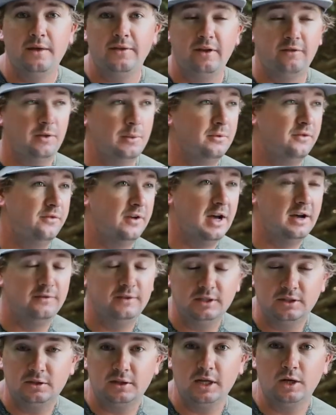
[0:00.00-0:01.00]
They flip a
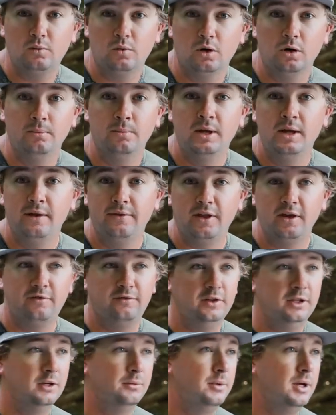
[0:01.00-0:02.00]
5-inch stick worm. They
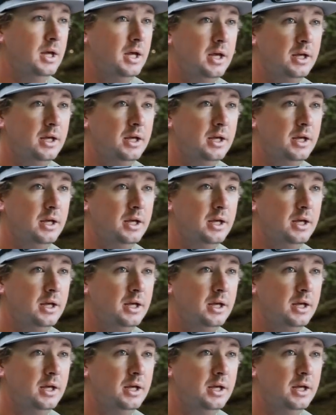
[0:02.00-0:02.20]
flip,